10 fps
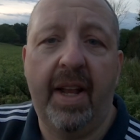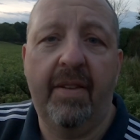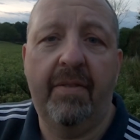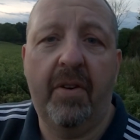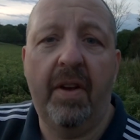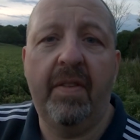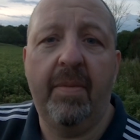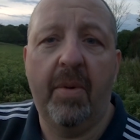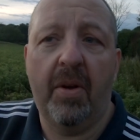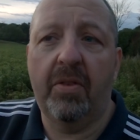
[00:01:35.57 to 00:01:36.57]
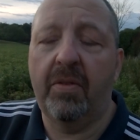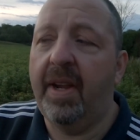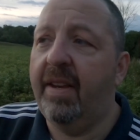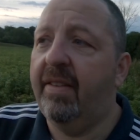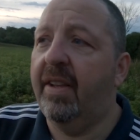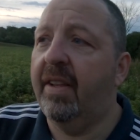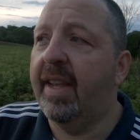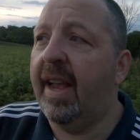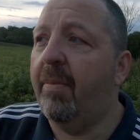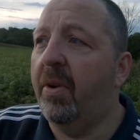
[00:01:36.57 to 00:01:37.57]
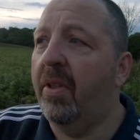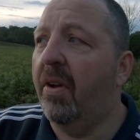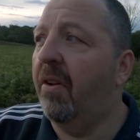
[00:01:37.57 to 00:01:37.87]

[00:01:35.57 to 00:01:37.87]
And the 5D Mark III is the camera that